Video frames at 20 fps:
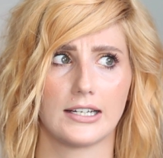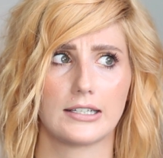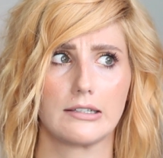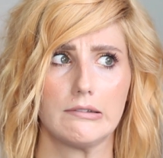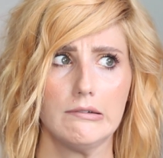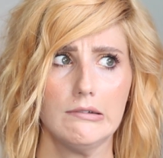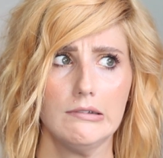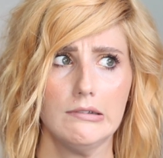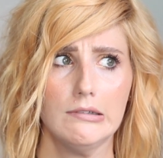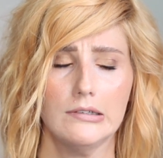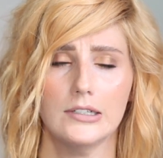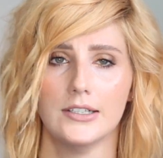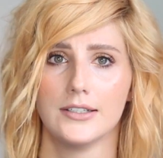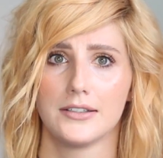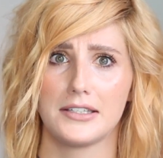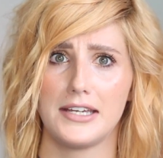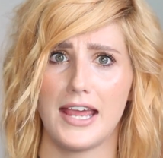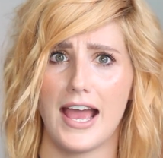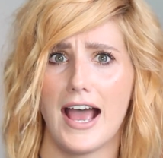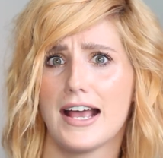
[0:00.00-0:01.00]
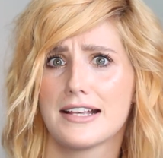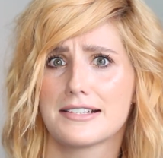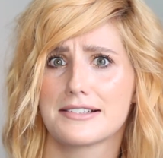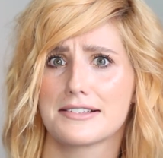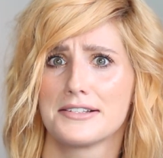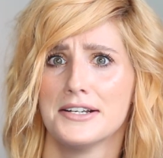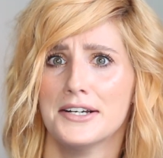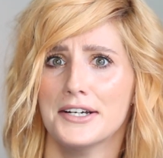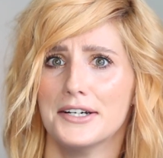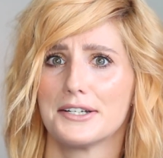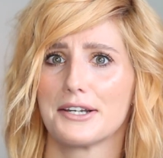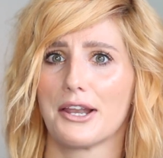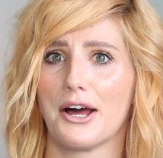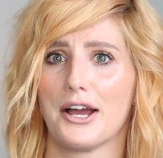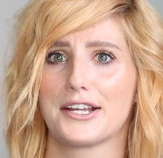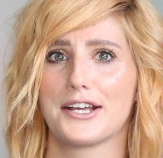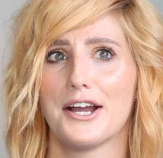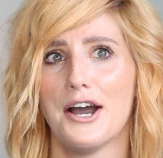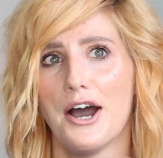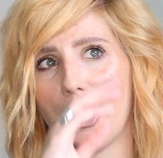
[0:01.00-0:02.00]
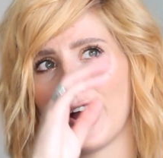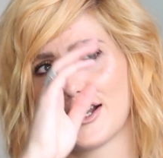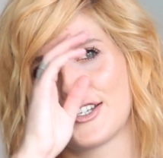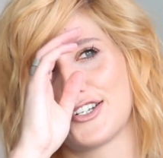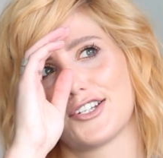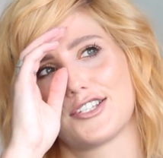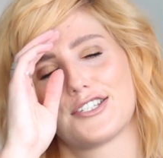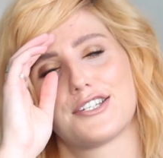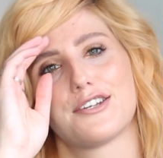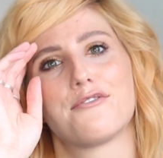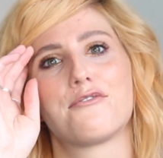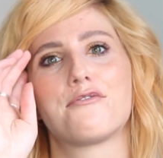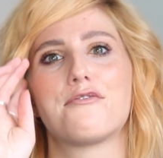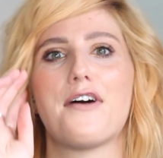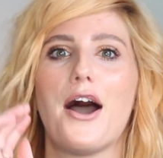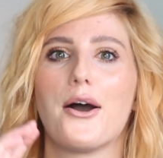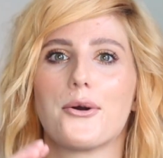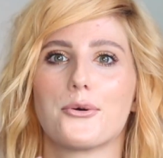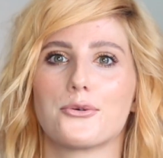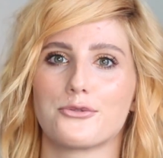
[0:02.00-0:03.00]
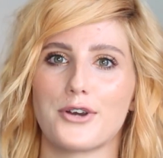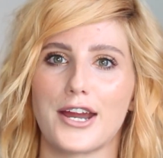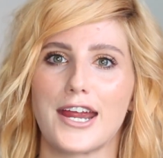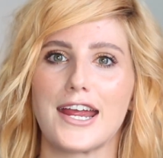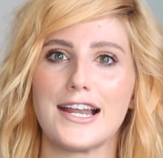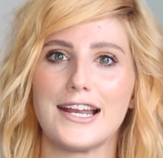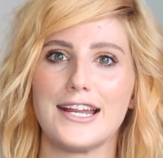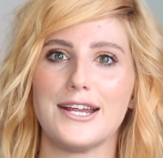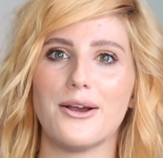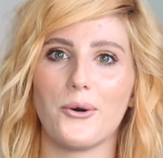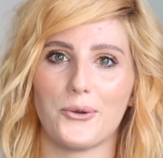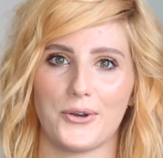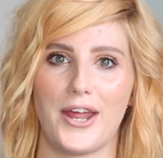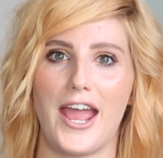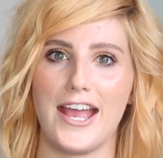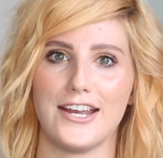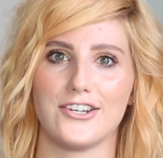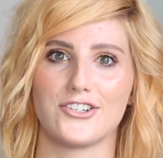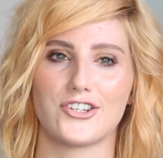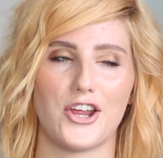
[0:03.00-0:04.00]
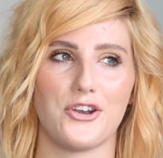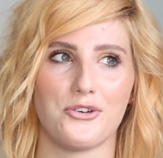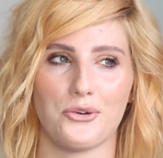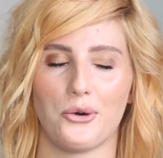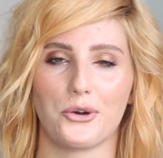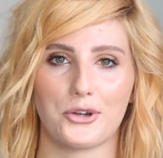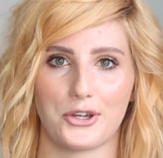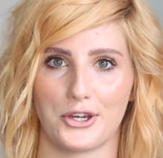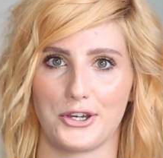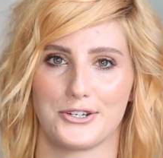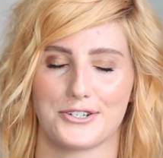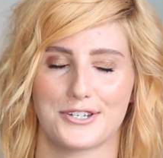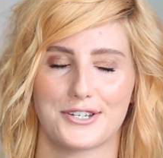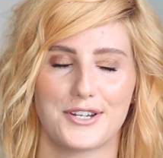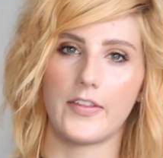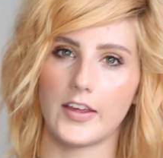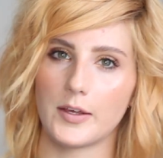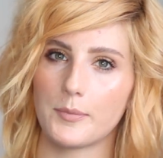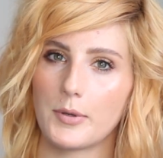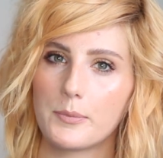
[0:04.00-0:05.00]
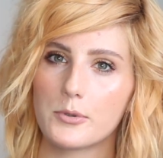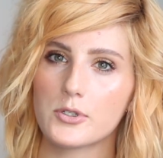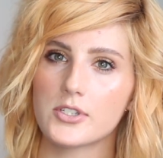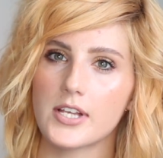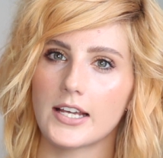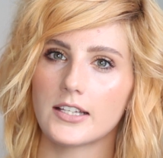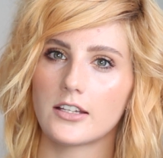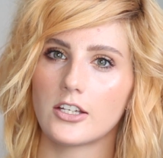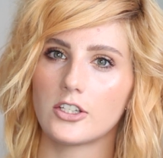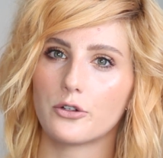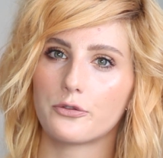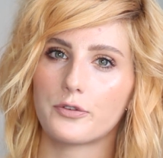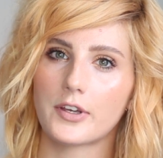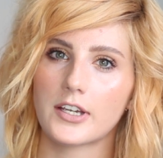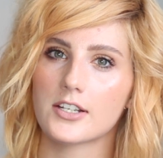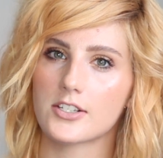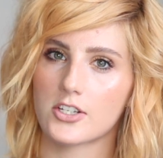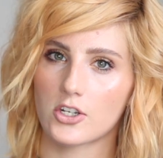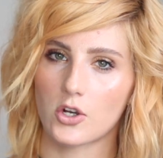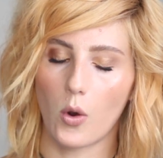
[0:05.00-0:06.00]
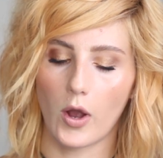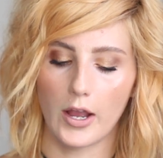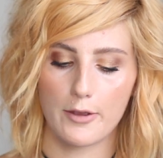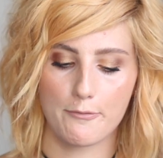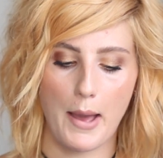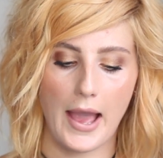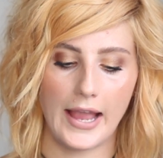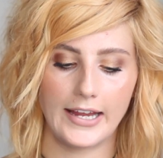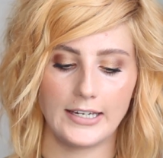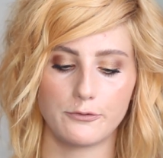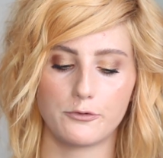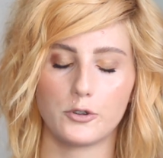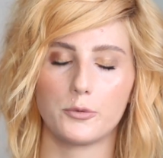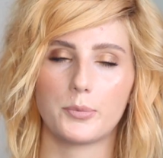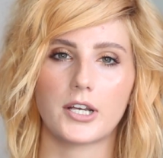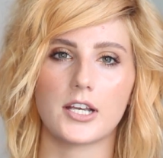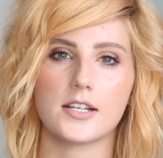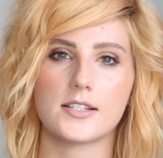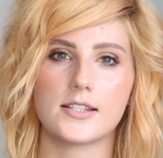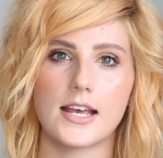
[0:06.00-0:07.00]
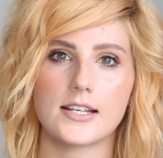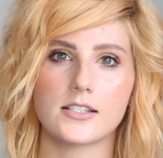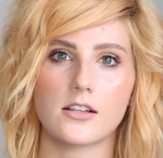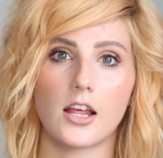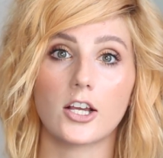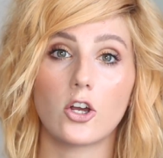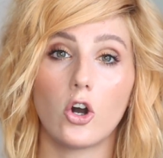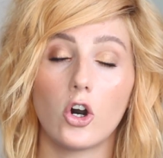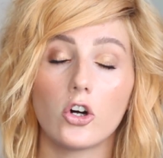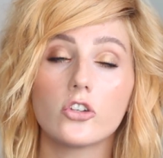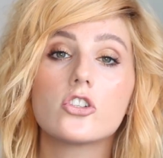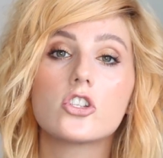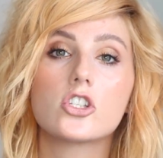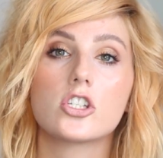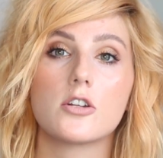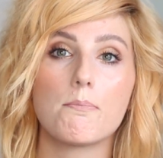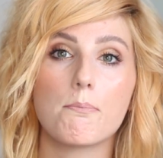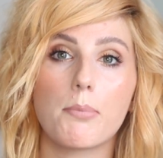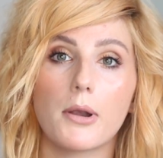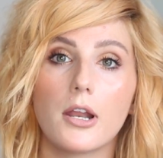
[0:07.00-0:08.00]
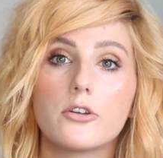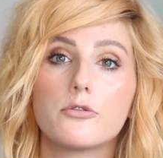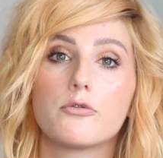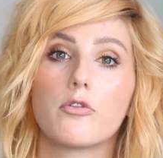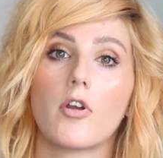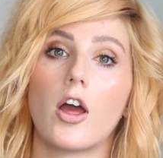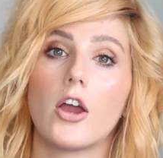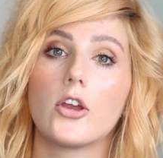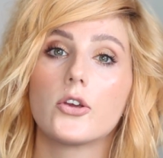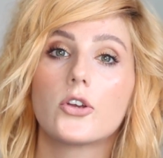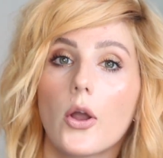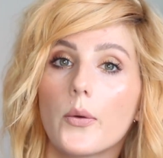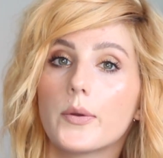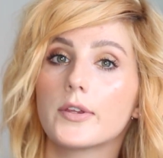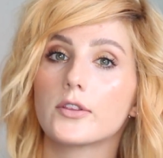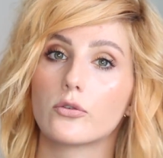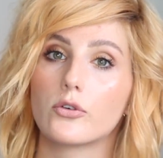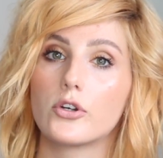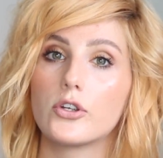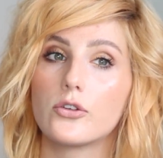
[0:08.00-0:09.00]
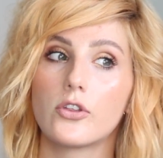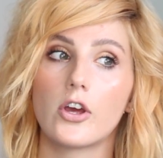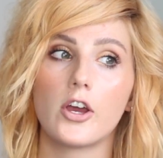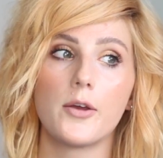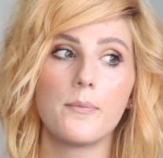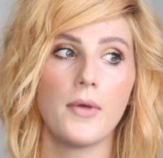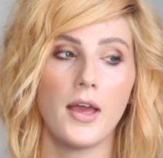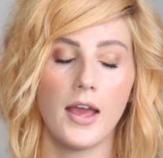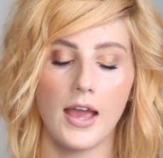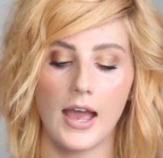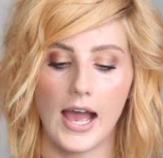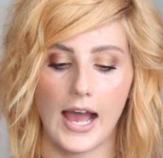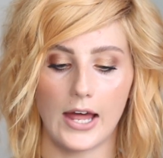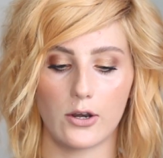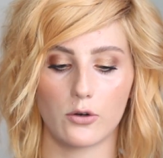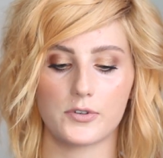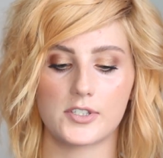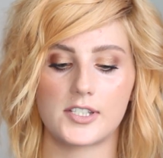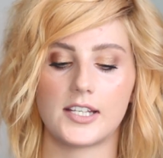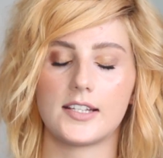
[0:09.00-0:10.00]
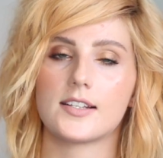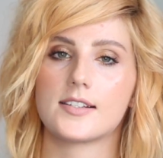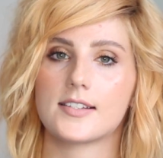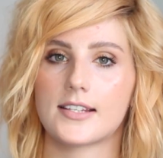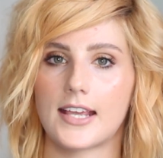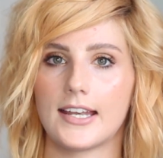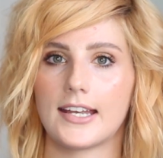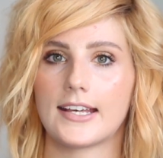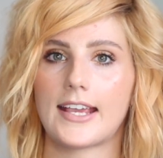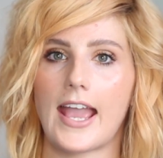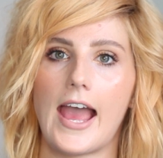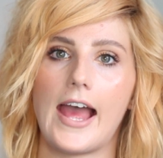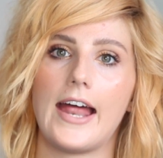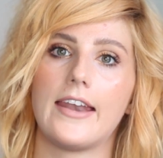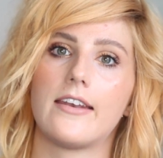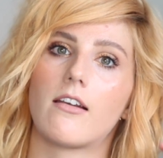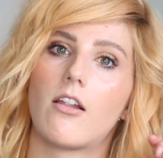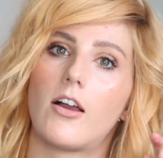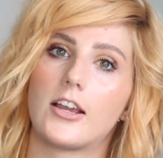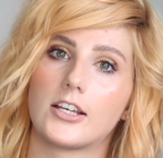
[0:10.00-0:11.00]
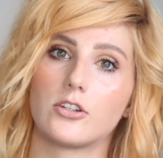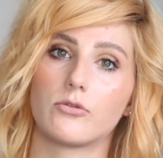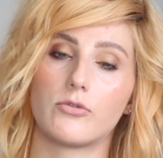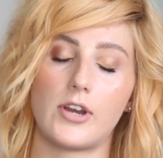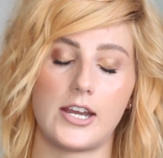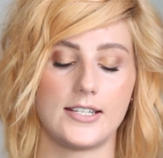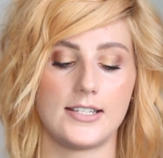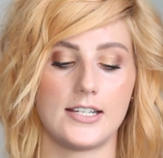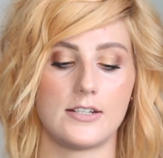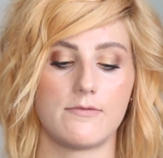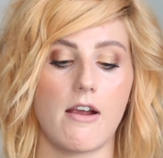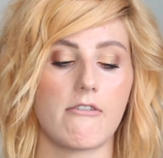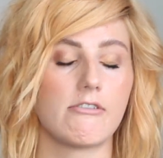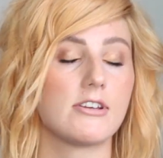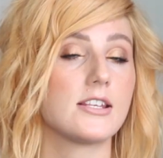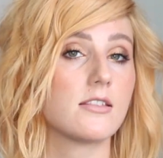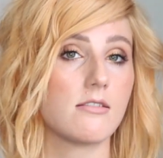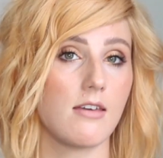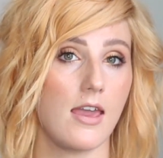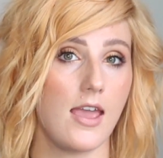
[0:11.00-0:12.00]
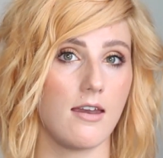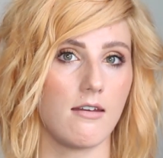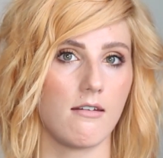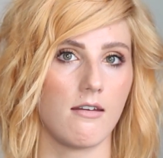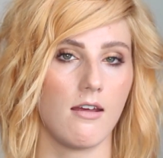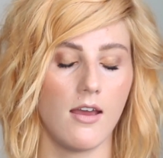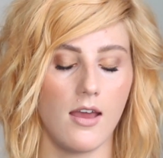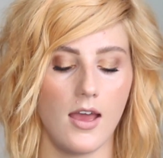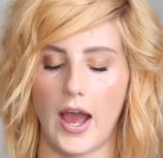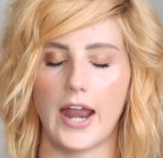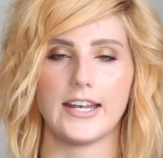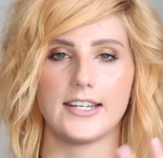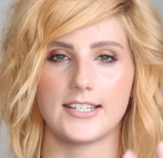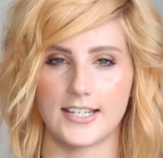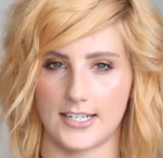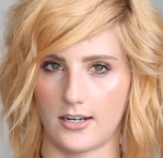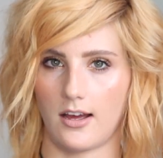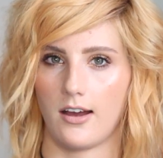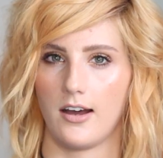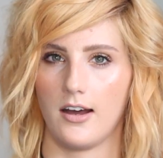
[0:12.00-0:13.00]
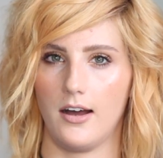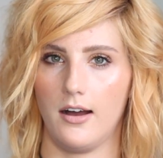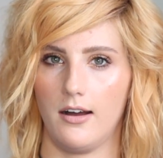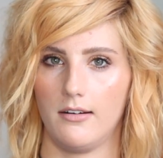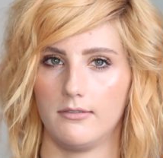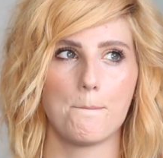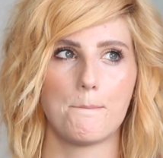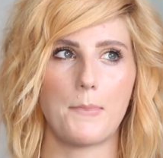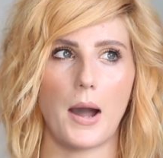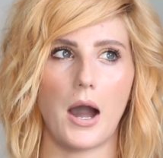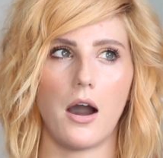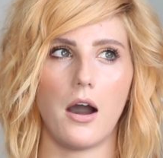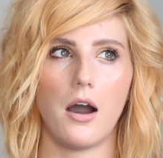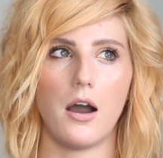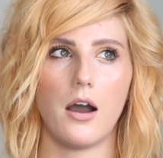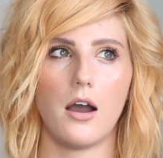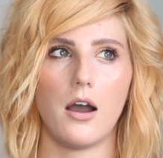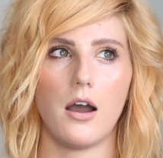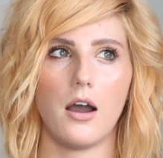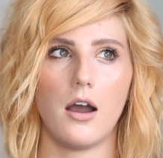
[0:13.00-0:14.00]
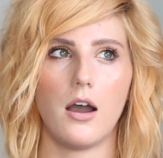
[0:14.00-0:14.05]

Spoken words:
like, oh, yes. Like, I just felt really on edge and not good. I think people say that your fingers are quite painful because there's like constant blood flow going through them. And obviously the skin, again, like the wrist, is very thin, and it did hurt, but